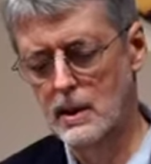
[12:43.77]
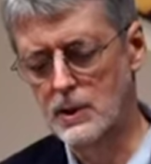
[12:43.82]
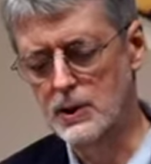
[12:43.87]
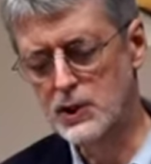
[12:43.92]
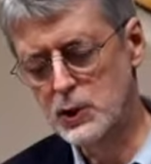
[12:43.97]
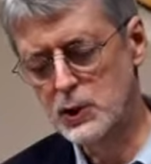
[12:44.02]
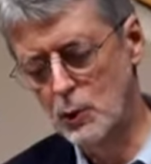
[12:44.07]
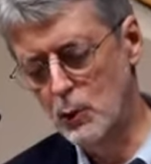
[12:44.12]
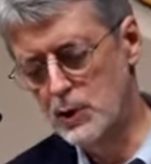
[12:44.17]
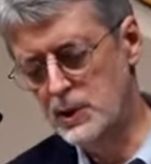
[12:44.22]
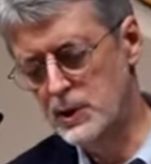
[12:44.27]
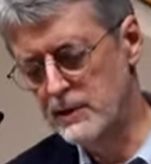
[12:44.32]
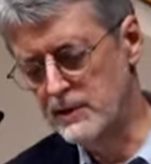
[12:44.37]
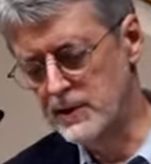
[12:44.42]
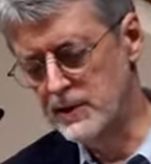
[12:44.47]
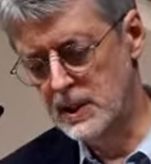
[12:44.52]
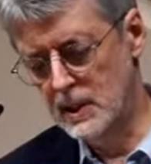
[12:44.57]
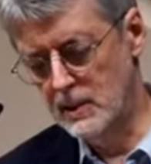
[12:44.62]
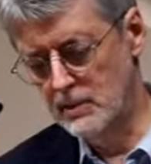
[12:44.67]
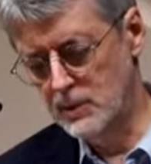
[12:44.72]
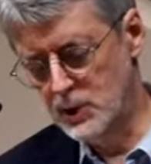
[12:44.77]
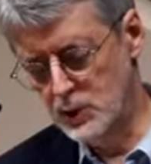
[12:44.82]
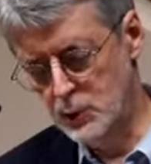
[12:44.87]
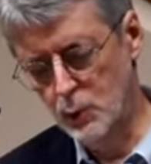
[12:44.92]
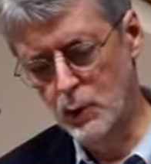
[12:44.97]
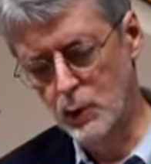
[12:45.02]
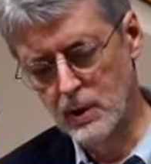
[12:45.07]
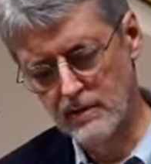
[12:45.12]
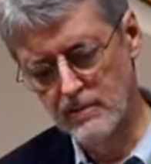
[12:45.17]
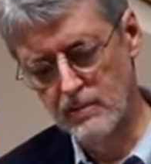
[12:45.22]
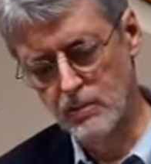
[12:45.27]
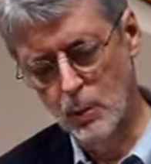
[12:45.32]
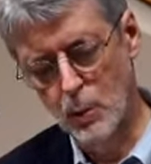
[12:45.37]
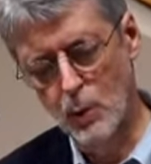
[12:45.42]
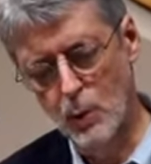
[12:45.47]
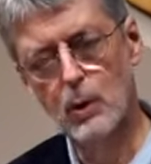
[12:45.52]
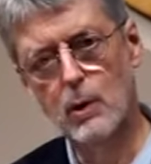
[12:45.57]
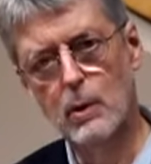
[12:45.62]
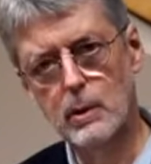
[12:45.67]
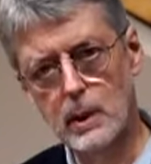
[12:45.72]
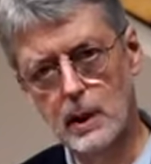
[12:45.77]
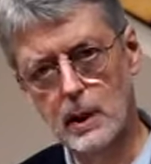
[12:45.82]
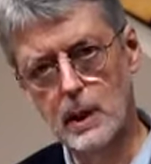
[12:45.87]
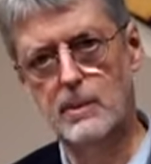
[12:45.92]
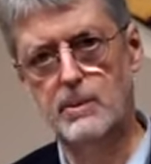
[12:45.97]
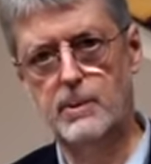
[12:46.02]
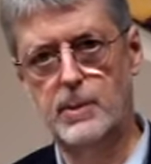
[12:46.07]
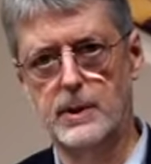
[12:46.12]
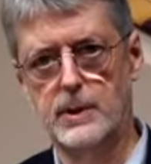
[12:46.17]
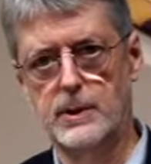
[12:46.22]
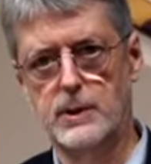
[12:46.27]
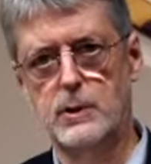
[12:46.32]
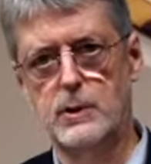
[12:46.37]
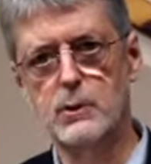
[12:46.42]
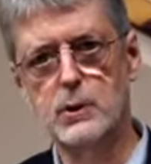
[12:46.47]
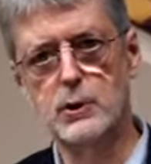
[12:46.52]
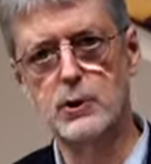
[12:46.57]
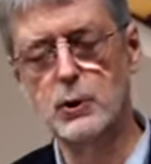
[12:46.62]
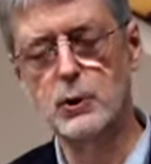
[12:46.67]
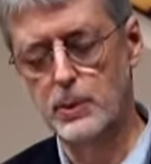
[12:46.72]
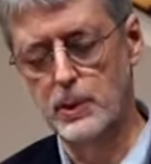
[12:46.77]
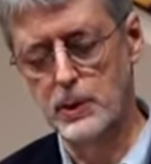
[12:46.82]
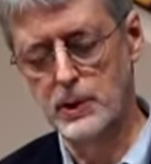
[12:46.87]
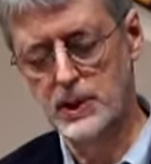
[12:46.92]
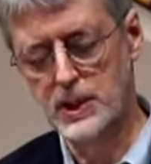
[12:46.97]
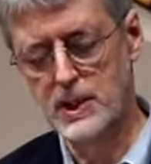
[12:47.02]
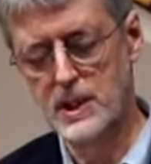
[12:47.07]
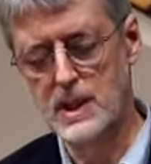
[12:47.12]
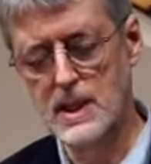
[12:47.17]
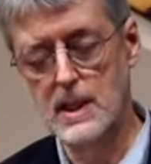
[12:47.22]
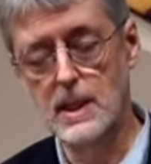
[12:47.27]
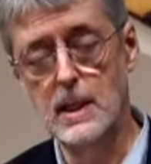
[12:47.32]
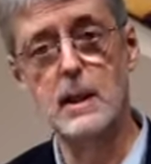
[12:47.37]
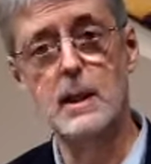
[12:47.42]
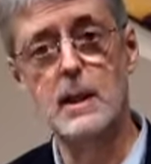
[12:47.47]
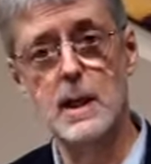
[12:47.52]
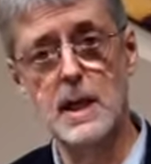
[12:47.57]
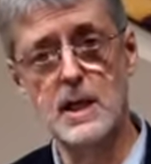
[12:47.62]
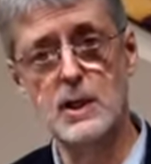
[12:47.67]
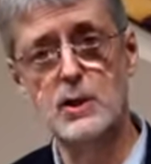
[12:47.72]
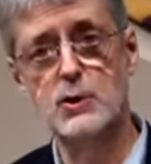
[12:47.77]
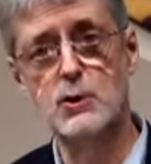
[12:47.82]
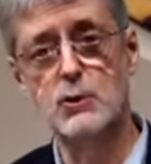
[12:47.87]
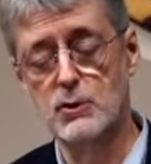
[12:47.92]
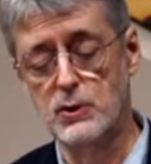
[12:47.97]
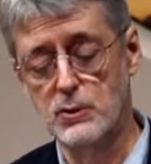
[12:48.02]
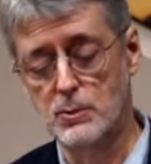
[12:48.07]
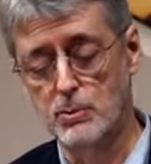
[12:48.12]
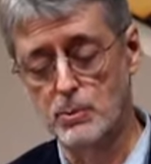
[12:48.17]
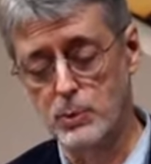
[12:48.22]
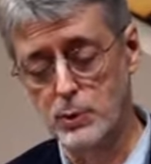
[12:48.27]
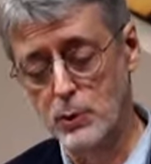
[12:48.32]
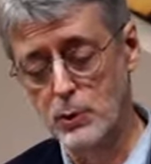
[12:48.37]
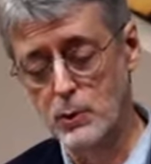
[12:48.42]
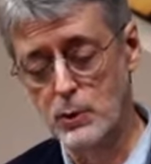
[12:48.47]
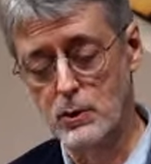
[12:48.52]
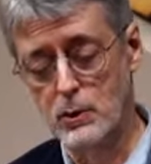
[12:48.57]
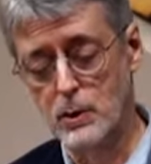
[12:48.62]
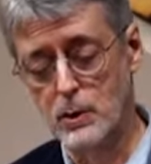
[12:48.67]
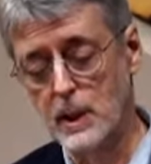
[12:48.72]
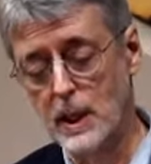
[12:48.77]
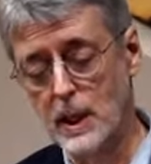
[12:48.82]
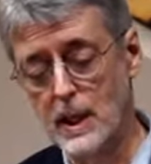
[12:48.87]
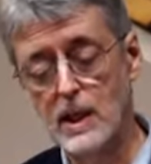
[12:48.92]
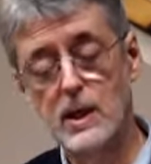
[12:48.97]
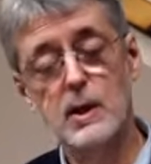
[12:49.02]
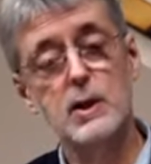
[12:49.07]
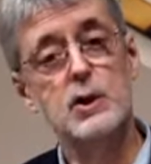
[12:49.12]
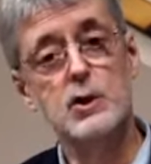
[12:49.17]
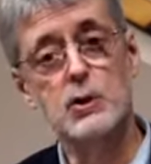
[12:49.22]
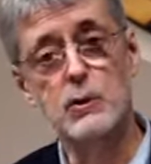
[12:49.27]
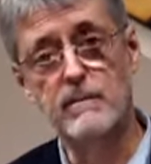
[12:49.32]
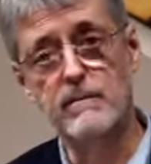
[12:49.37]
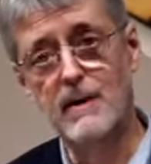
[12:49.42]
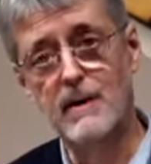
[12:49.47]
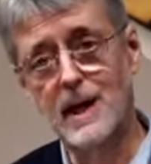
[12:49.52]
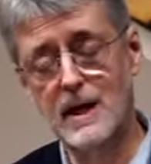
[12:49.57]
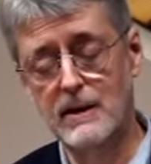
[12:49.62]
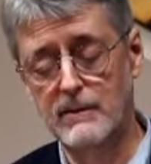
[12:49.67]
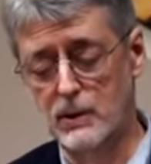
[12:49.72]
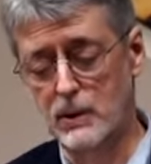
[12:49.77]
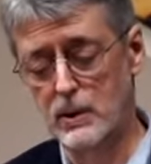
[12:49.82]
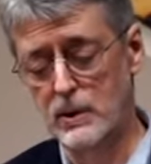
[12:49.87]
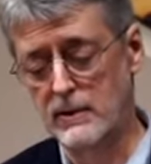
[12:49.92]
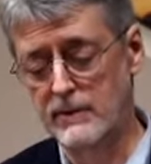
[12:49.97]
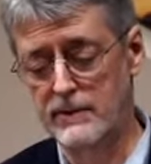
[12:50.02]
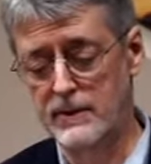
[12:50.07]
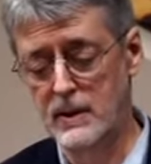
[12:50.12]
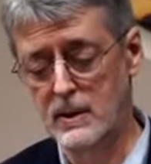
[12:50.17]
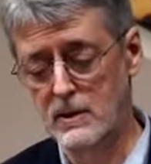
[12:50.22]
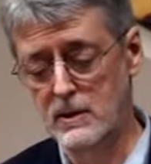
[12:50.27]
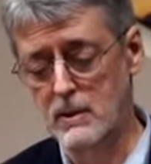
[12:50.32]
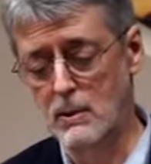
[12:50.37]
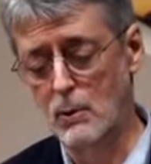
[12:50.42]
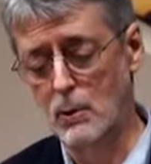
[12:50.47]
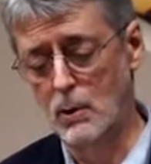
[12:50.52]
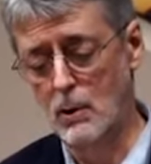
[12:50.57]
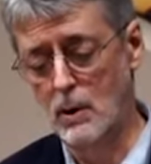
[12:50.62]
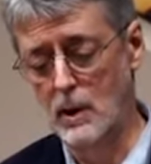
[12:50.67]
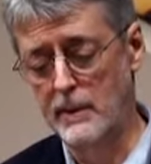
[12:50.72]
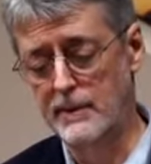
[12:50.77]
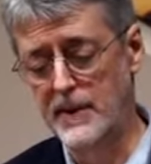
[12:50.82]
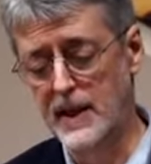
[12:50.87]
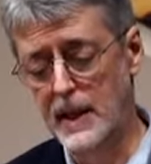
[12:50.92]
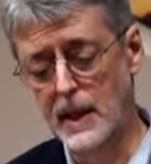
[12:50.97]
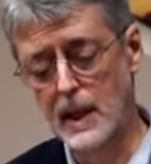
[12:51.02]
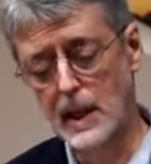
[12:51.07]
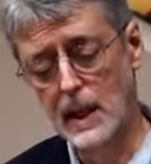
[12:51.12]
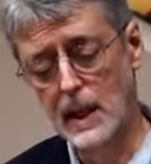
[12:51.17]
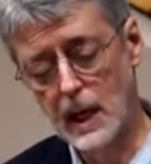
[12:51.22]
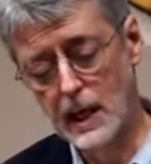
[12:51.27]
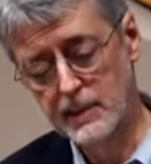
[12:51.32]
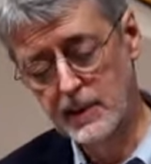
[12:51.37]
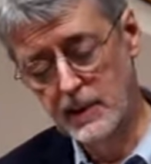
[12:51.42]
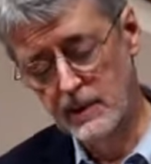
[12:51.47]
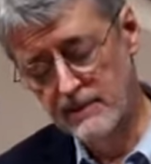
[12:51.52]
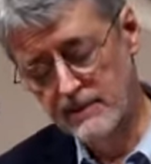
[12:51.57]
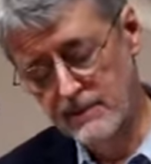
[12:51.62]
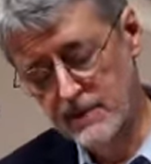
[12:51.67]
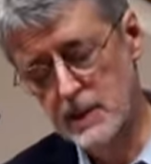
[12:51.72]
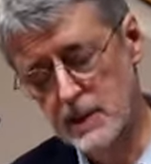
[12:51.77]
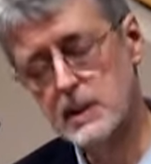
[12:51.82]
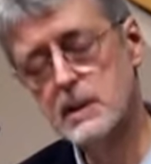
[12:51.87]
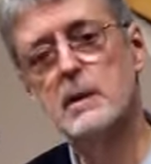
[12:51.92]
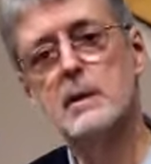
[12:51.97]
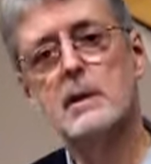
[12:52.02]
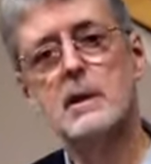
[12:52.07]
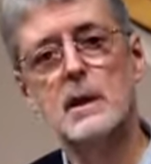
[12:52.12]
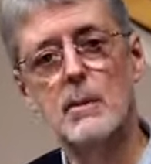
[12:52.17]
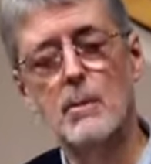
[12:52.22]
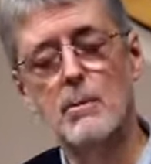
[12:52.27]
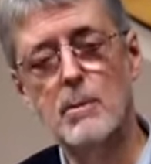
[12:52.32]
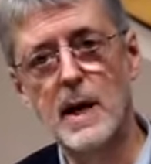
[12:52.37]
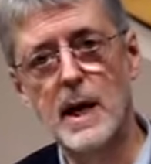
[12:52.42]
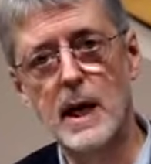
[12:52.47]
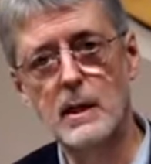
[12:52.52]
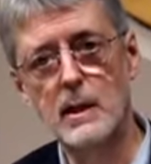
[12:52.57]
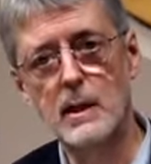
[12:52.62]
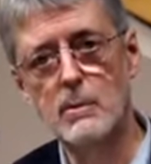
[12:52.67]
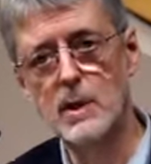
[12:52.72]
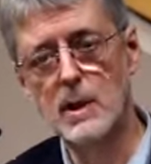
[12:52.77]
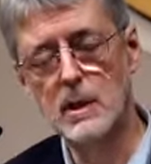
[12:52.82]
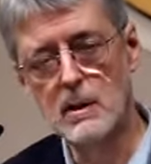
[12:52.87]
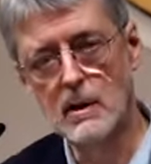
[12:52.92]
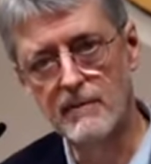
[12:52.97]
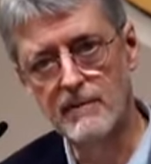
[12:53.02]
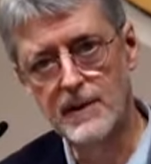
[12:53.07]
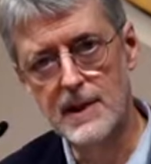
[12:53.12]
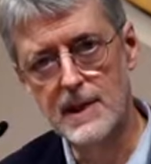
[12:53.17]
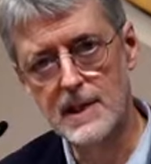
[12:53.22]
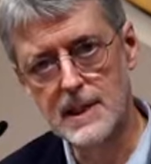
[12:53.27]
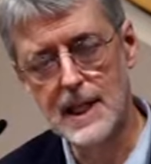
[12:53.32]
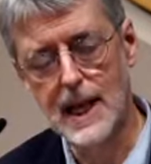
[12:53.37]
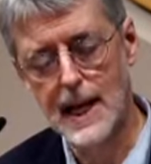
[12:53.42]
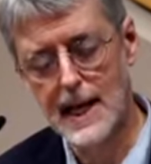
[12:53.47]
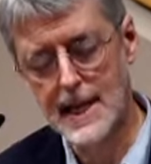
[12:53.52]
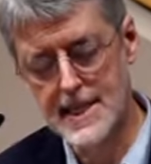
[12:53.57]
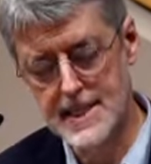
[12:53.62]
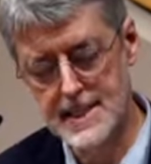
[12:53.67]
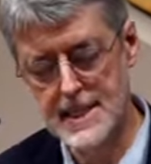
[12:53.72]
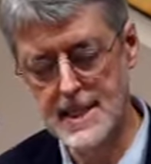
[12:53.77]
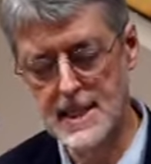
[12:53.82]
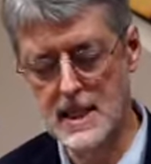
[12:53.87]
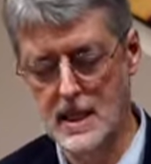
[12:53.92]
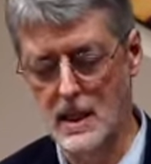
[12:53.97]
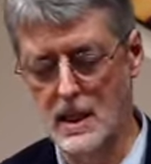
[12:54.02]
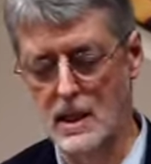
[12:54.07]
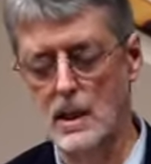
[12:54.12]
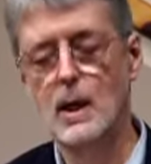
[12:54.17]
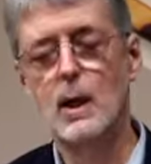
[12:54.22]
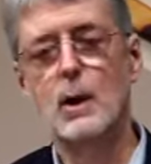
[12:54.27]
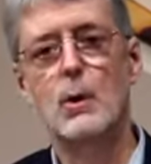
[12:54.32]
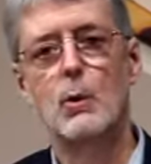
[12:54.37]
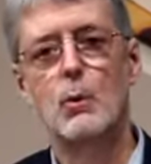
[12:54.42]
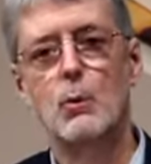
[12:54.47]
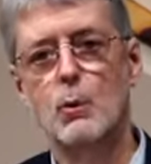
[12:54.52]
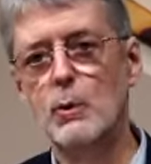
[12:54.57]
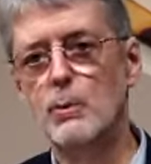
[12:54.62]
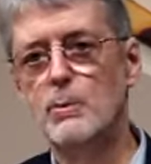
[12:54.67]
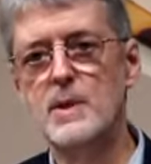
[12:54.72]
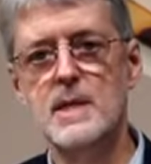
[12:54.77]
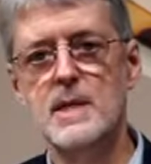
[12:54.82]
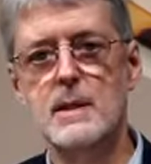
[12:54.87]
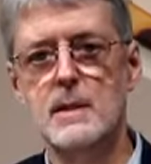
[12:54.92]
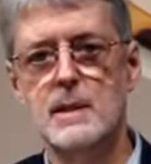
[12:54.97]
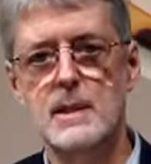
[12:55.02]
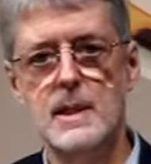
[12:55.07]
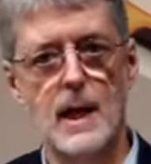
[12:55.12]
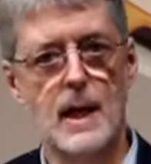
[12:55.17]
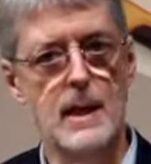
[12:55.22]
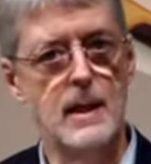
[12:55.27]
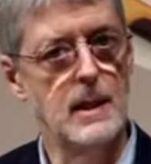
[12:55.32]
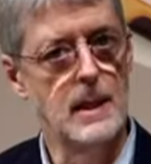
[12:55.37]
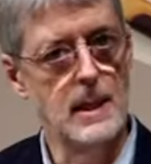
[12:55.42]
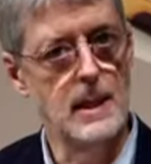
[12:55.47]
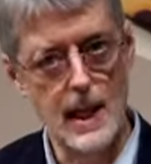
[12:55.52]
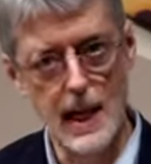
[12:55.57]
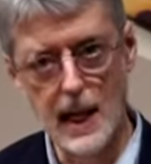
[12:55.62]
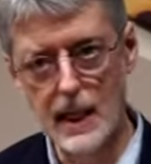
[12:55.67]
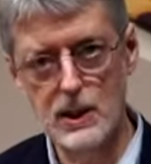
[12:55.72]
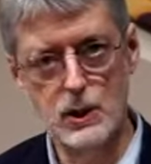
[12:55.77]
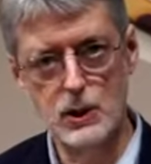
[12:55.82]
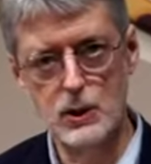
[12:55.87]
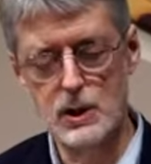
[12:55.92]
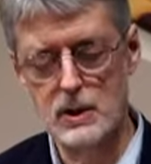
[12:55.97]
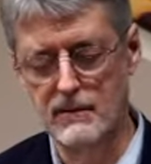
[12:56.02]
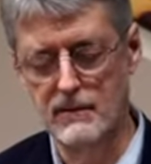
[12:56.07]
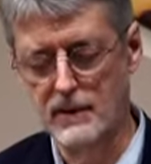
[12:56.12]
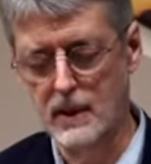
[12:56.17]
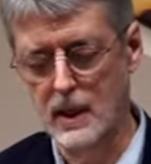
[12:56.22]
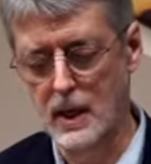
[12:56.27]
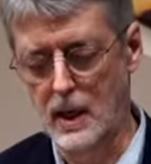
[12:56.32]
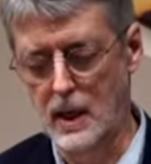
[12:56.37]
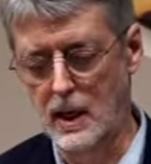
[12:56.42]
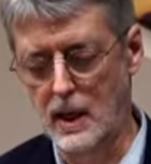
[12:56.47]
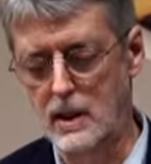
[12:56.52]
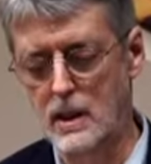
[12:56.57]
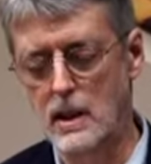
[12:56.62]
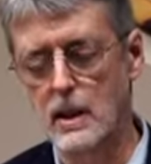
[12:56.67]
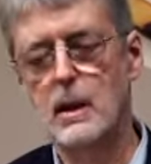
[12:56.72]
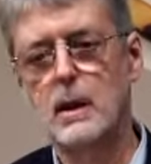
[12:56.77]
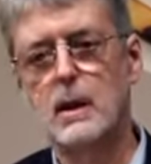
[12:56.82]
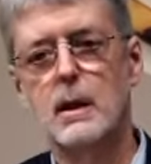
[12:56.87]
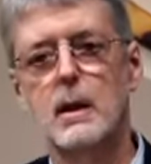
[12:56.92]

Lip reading: the source of some sort of moral compass to supersede nature's brutal survival of the fittest law, I'm convinced that the abandonment of this idea will be the death not just of God,